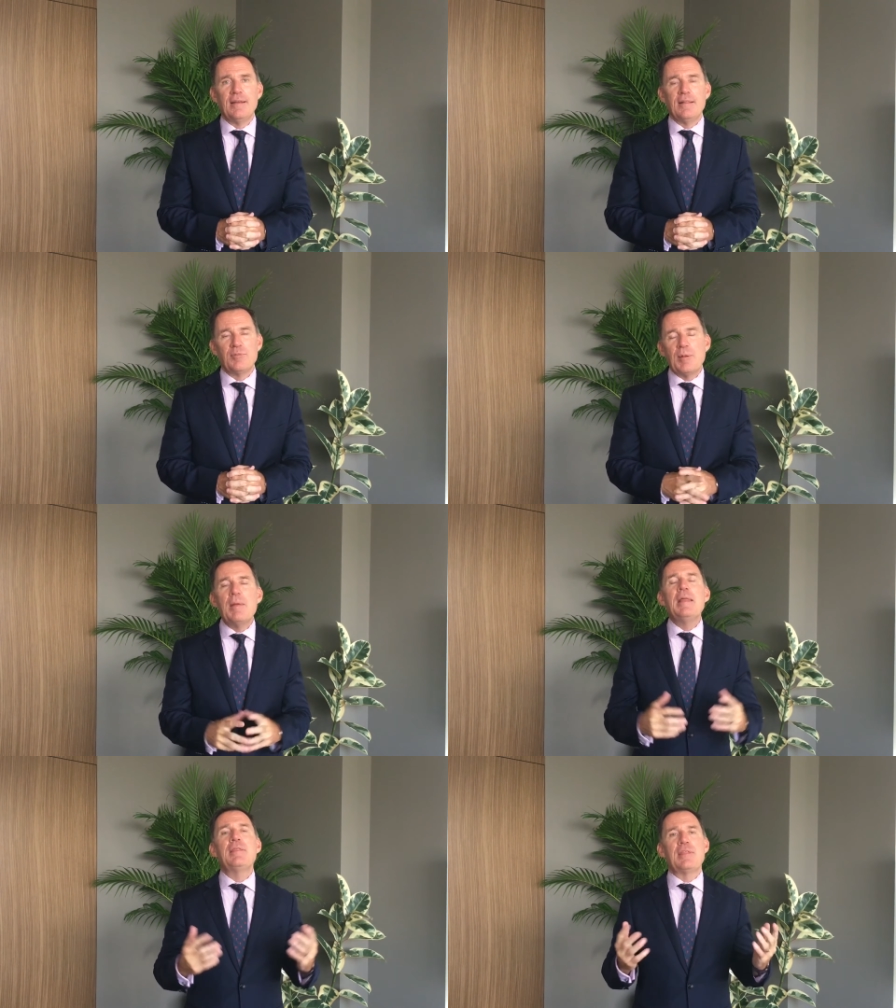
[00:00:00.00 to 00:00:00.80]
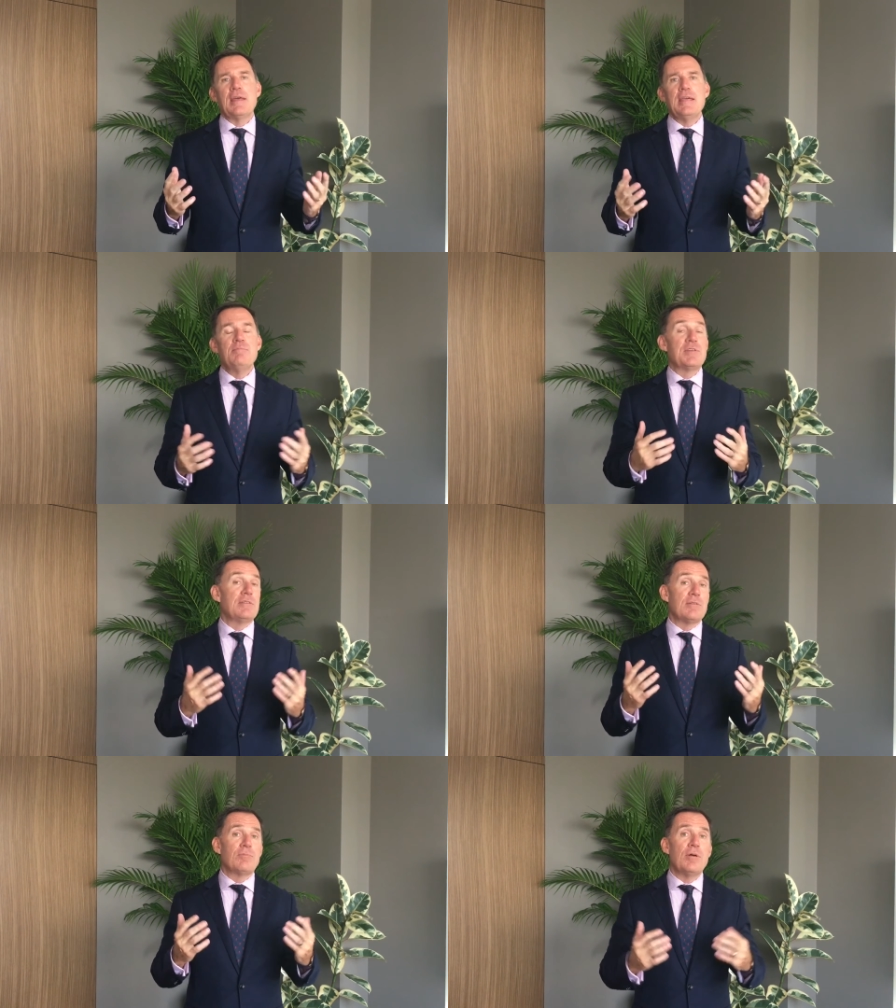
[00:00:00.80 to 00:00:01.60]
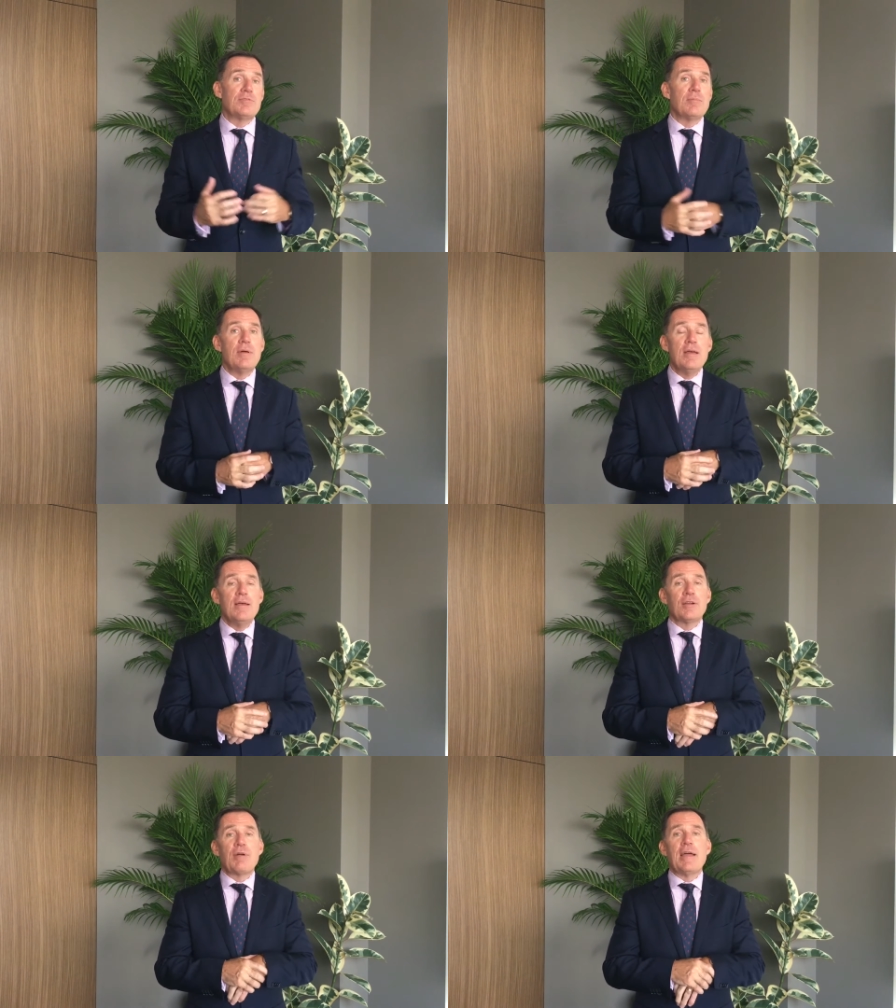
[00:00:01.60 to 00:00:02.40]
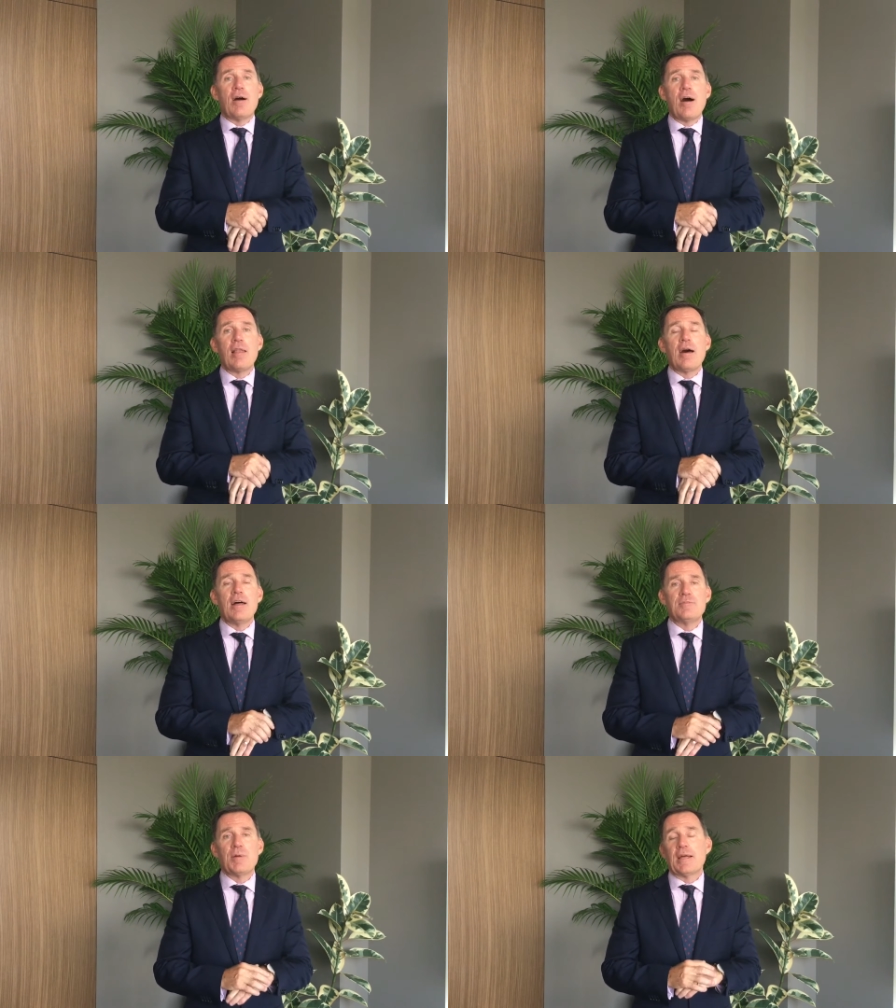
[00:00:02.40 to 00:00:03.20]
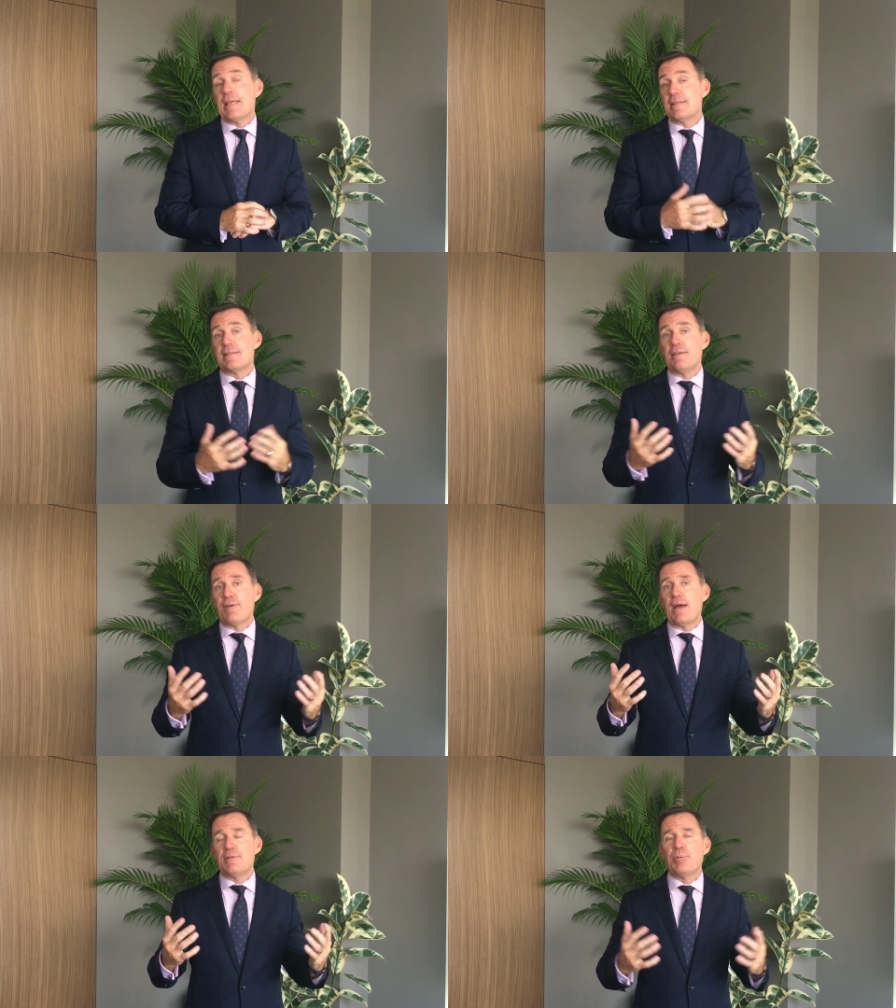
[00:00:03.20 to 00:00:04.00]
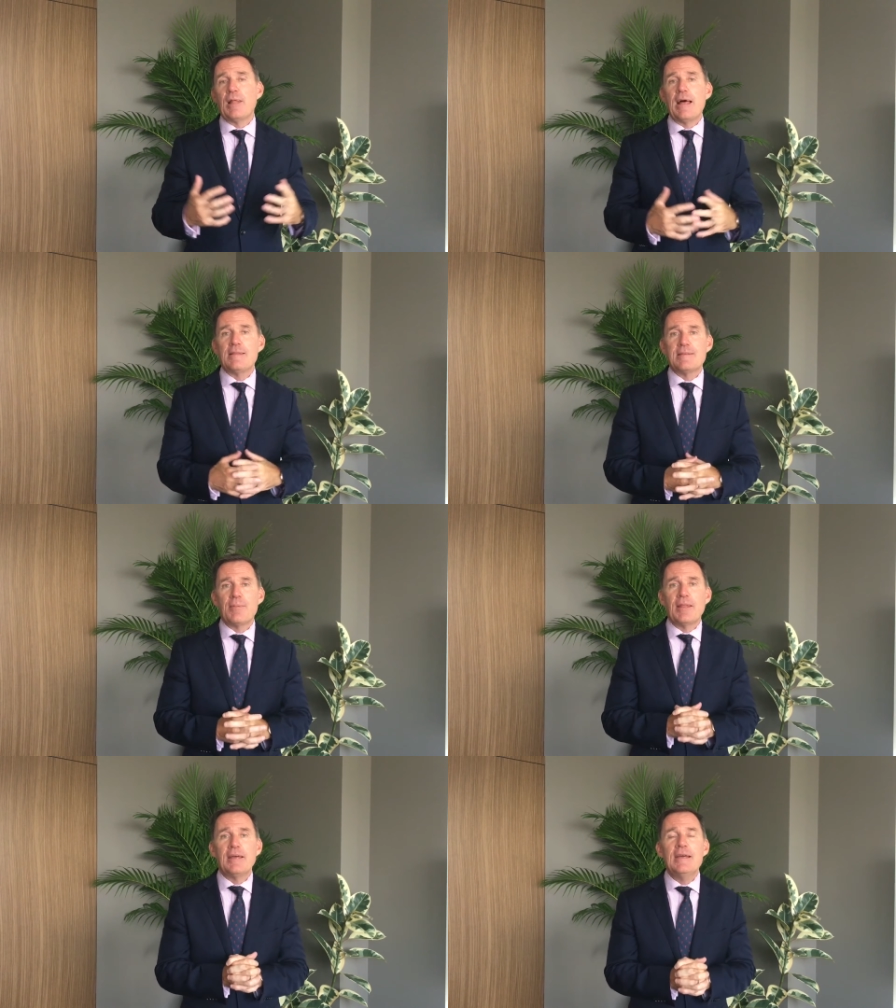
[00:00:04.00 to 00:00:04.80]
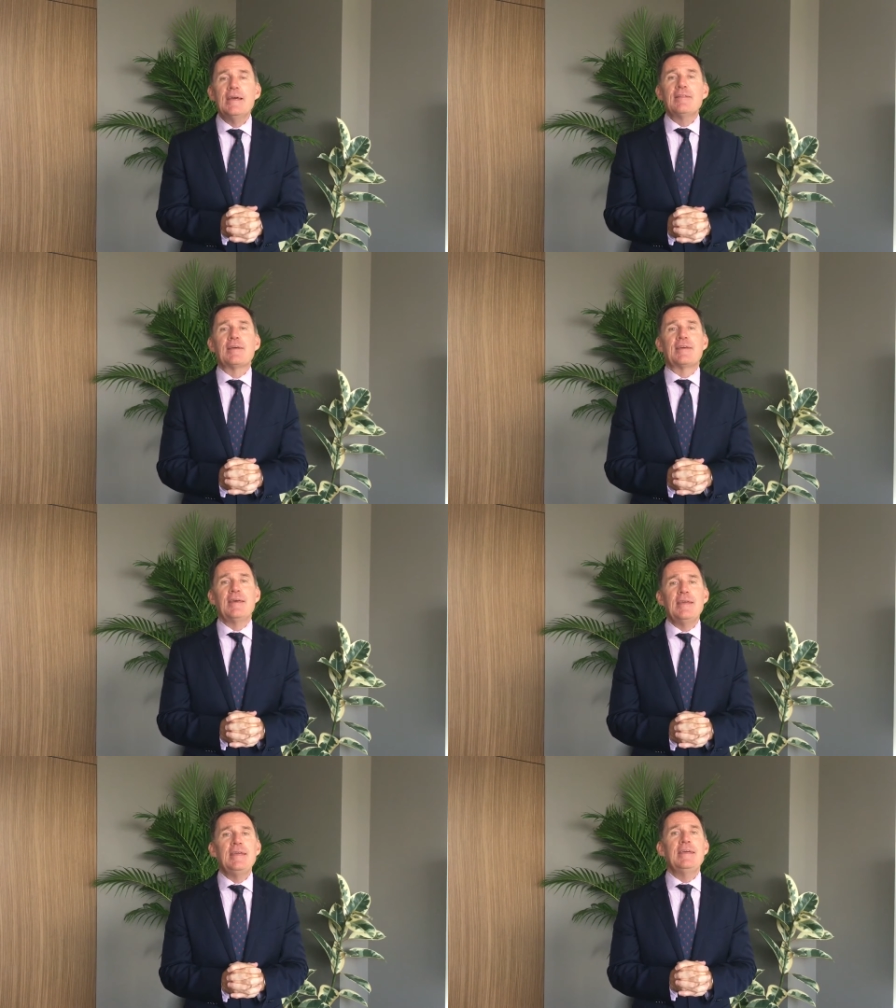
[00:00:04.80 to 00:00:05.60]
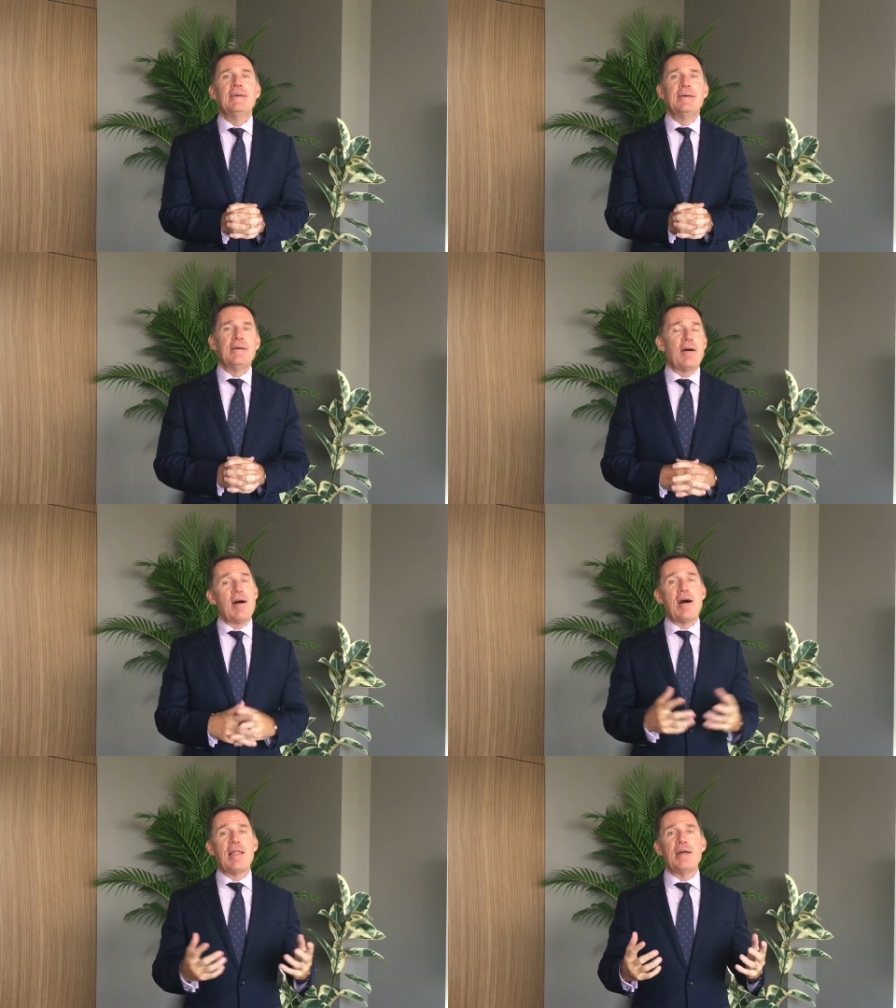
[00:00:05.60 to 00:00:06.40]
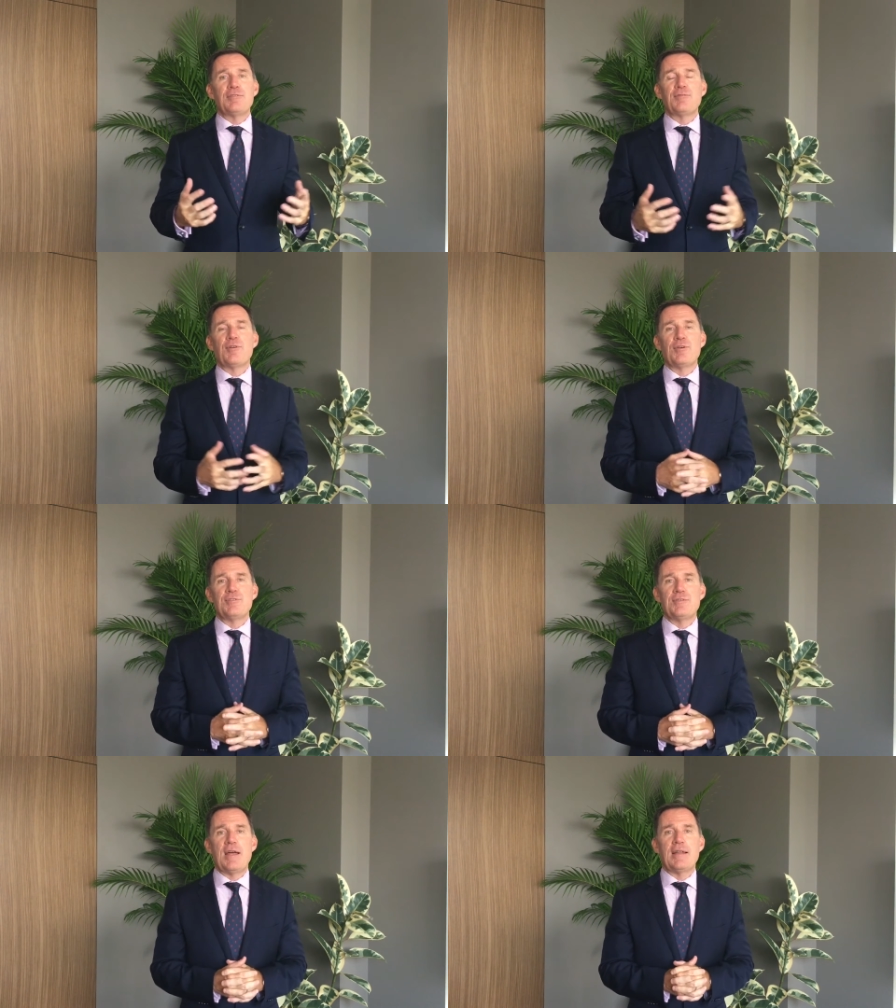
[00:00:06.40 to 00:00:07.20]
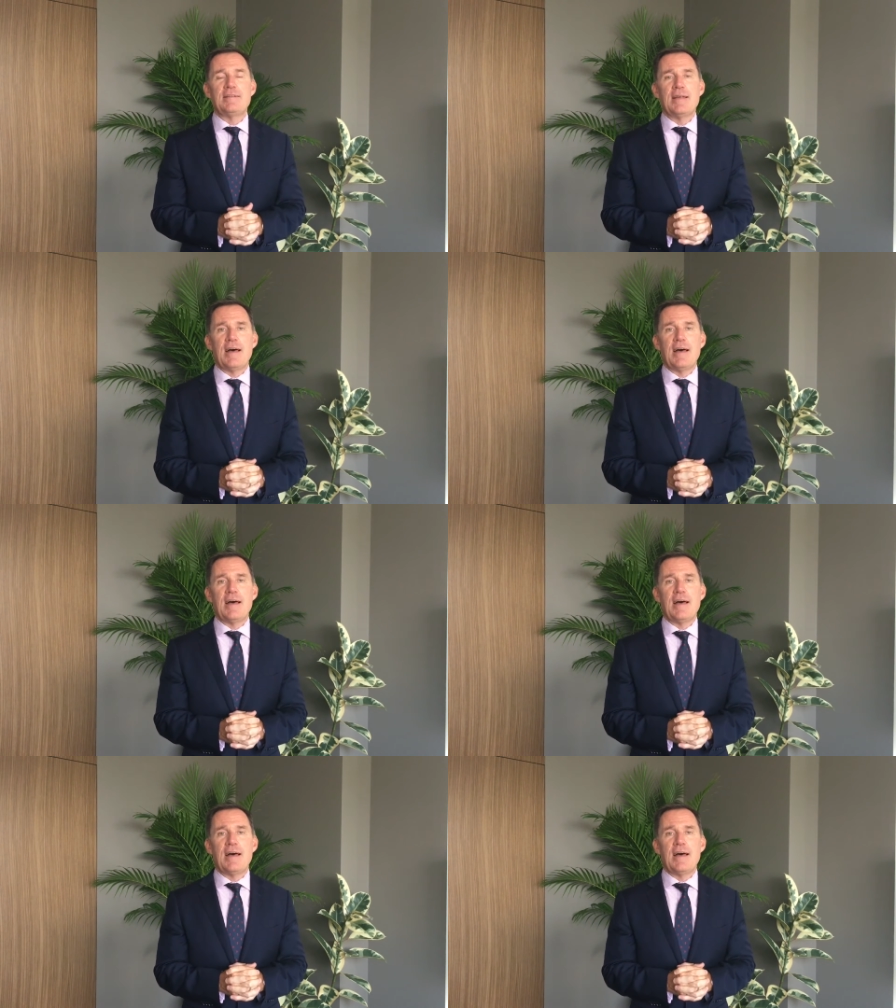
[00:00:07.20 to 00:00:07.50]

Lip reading: There's been many themes and some great highlights, but I guess if I had to pull out some of the key highlights for us throughout